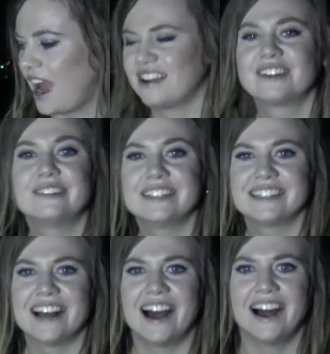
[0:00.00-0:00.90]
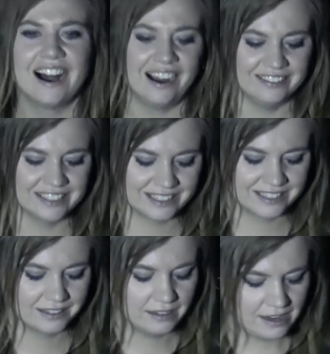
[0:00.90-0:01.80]
How cool is that? I've
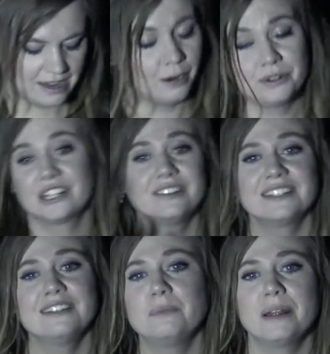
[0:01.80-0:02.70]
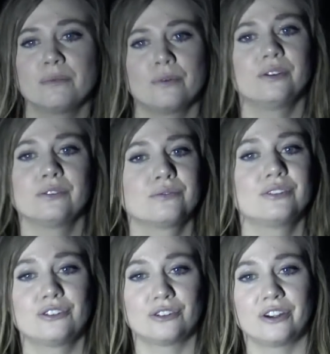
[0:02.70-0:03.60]
just, I wish there was a little bit more
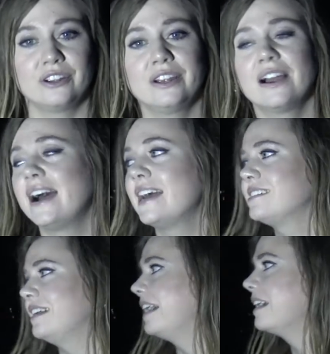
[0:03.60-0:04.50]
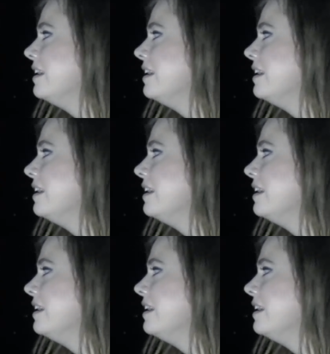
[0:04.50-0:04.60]
to show you guys. Like,